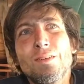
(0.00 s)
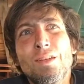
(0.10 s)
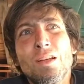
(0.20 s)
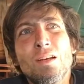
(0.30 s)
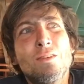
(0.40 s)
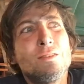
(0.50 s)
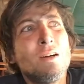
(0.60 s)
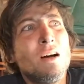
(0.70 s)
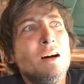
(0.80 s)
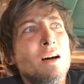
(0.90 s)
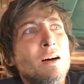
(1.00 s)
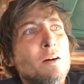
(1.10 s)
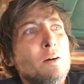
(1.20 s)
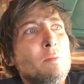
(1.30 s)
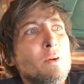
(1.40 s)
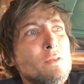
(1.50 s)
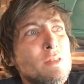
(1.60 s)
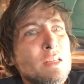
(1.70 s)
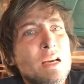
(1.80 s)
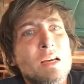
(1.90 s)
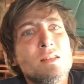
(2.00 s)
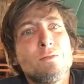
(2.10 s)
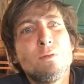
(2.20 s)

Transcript: You know, most of the guys are